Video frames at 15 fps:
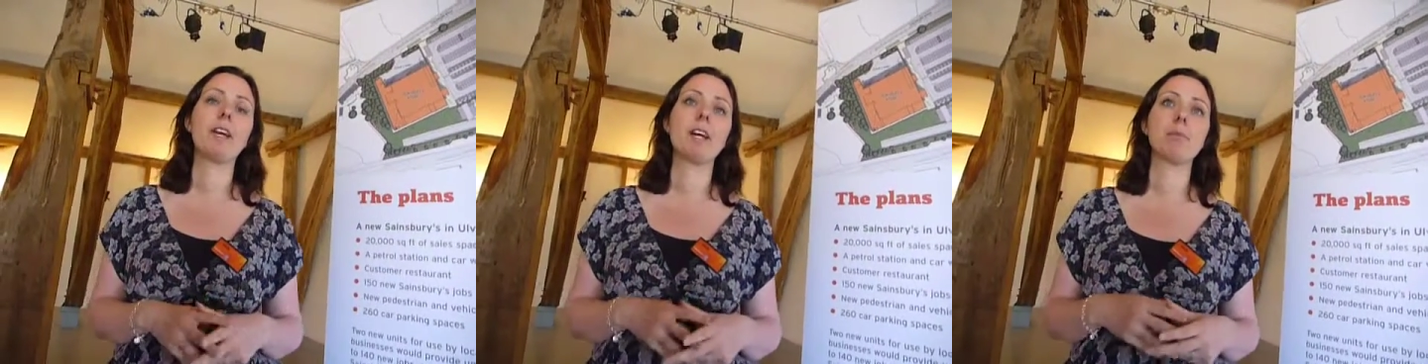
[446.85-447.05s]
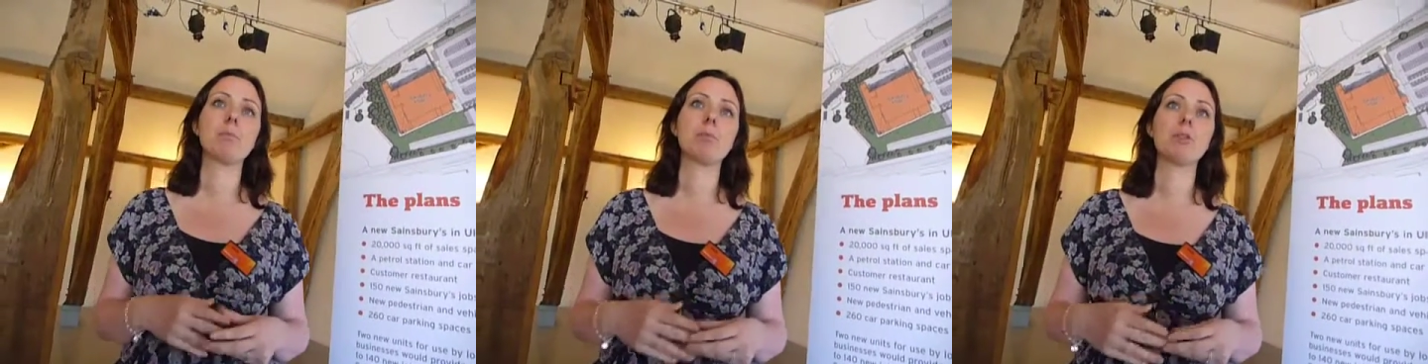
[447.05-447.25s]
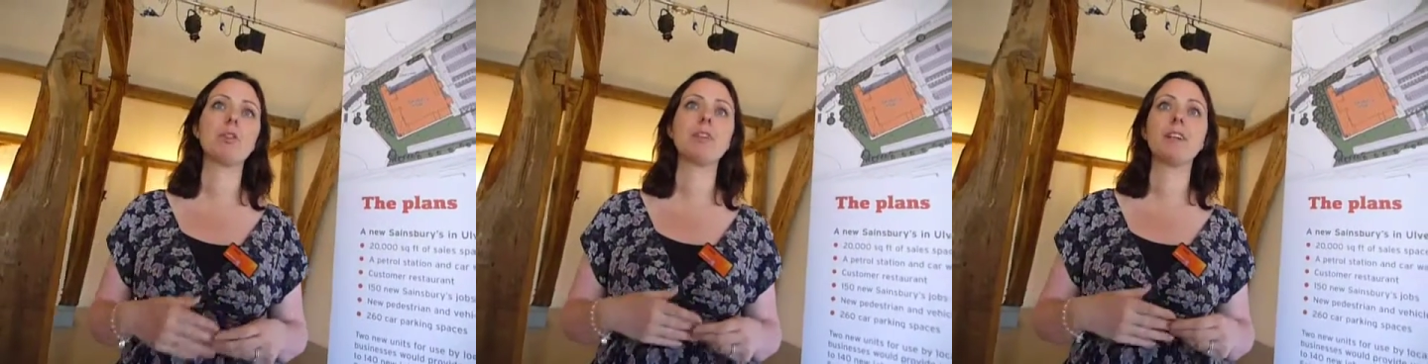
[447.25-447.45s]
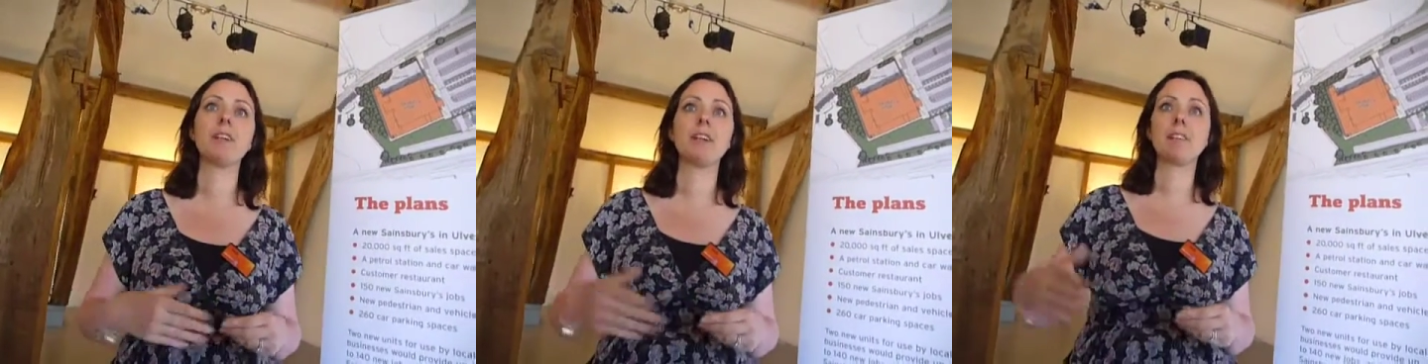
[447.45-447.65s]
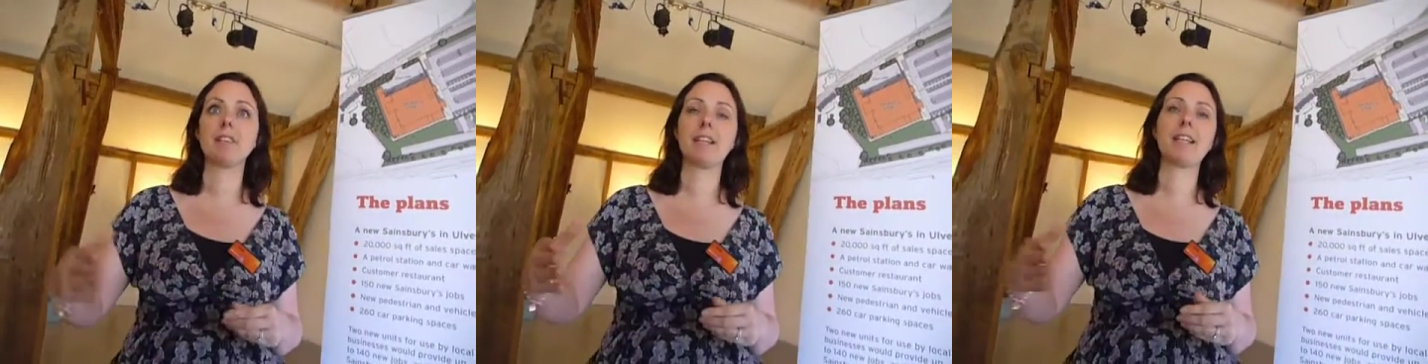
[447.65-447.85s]
improving
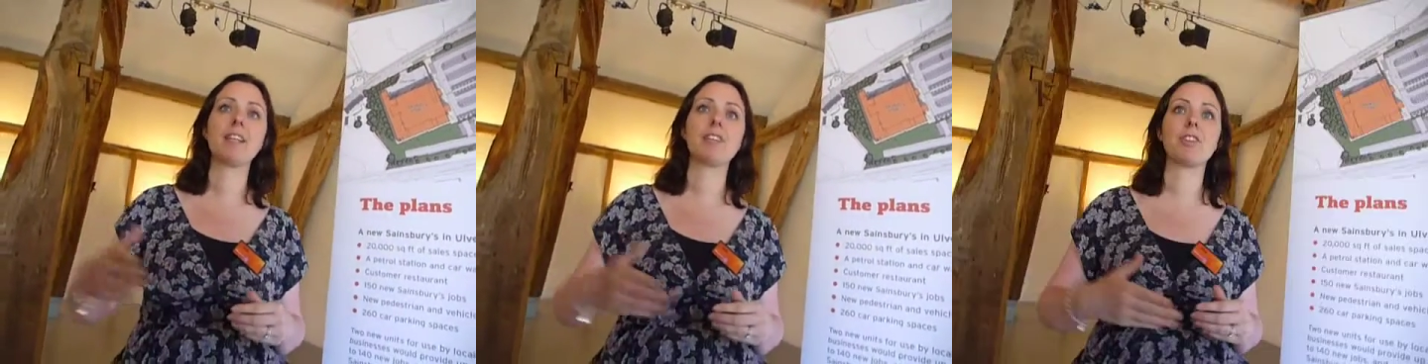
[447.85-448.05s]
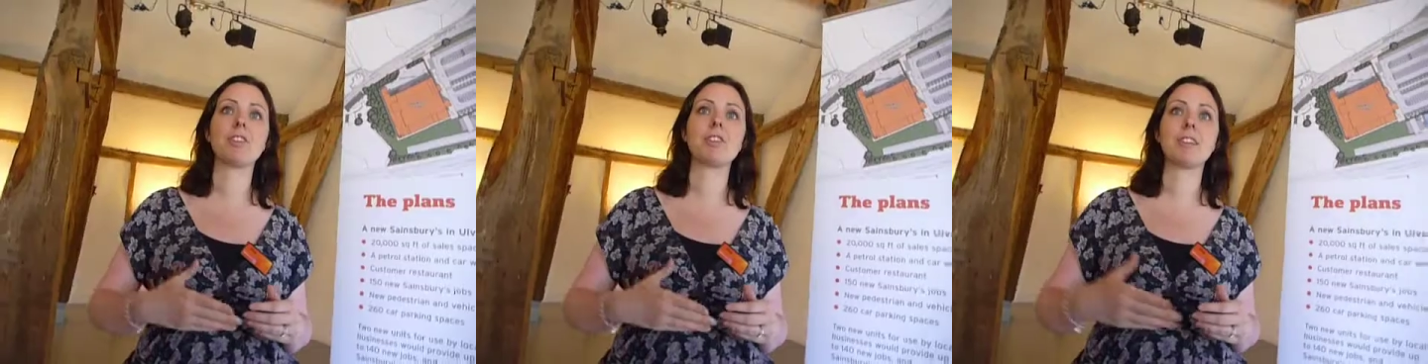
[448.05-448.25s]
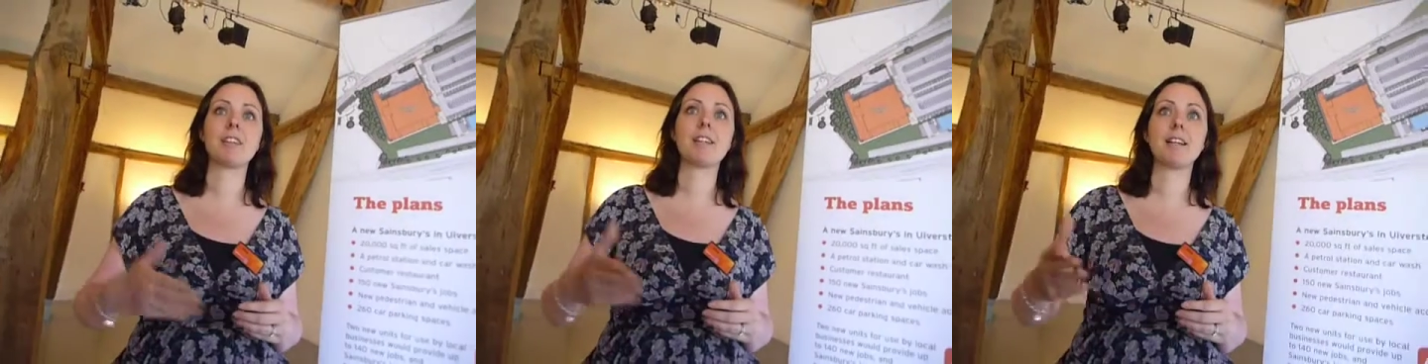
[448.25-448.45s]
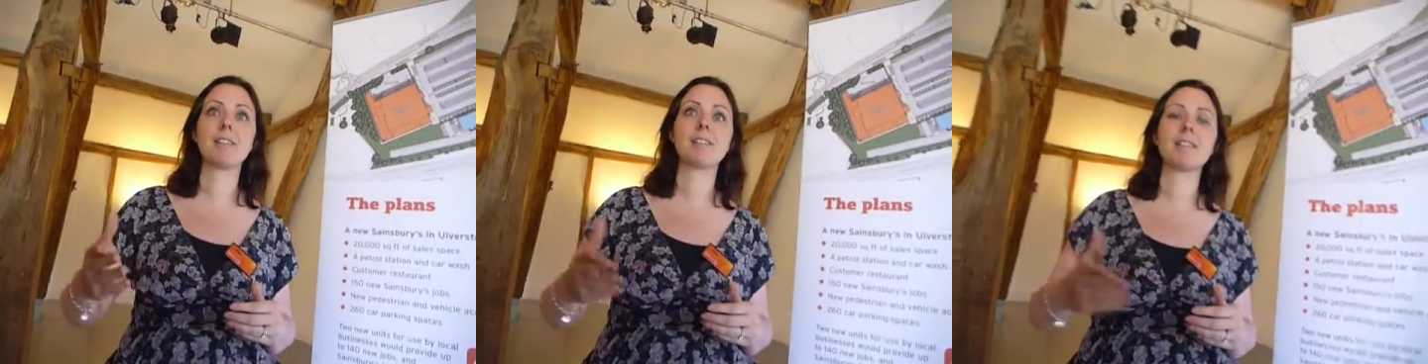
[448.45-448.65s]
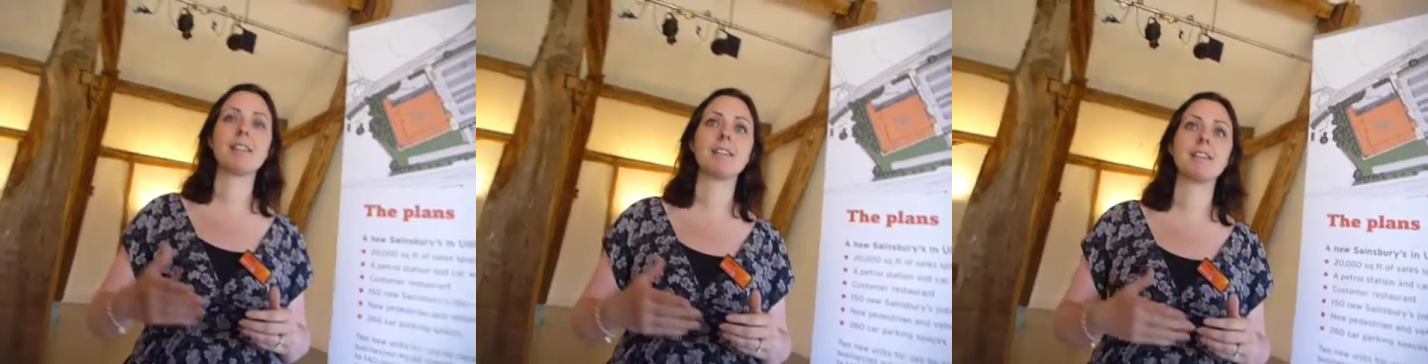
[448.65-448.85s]
those linkages to the
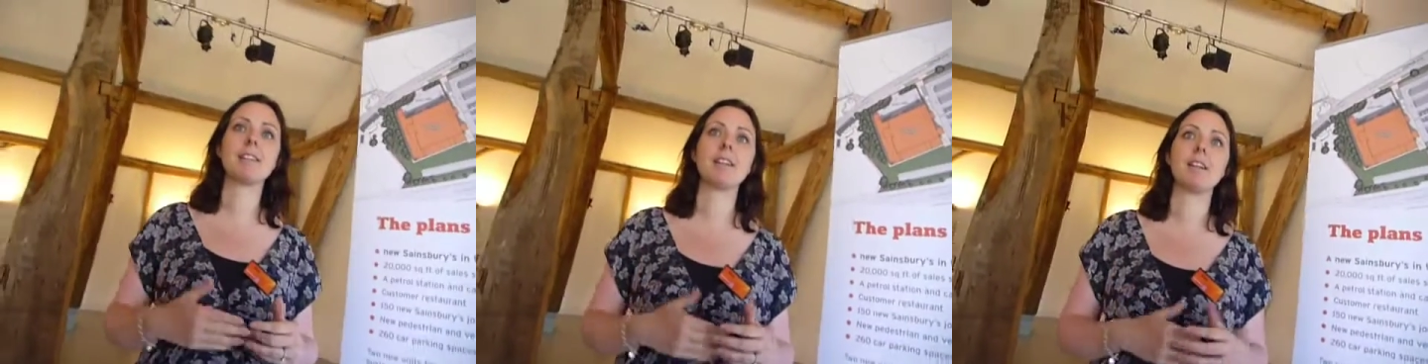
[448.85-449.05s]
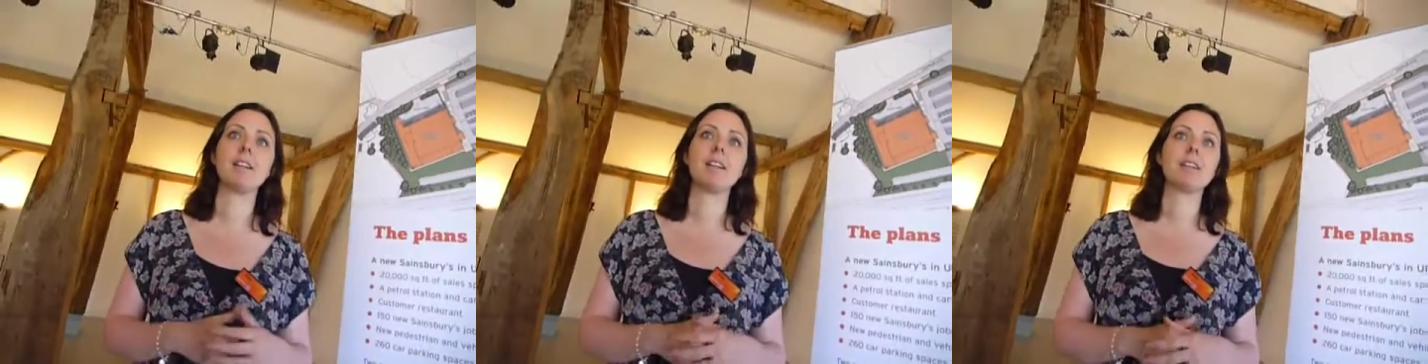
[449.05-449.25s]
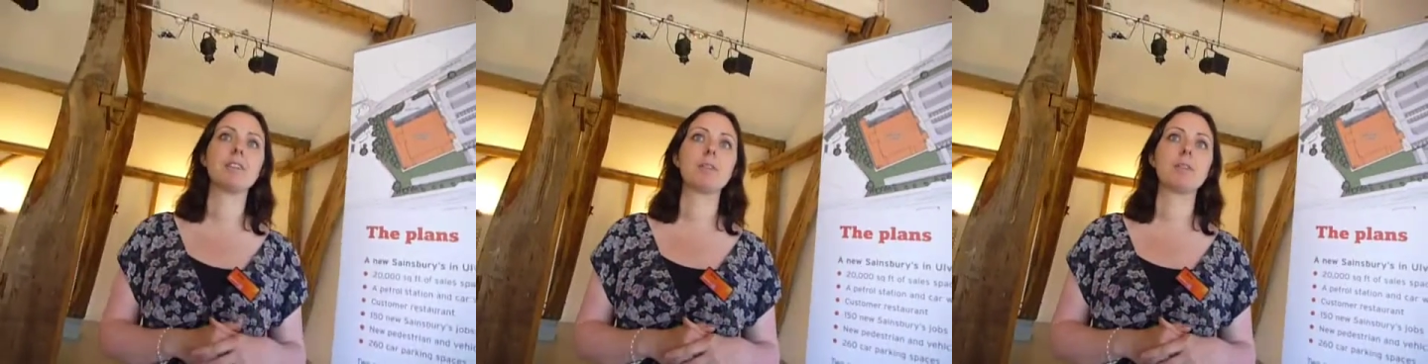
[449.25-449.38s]
town centre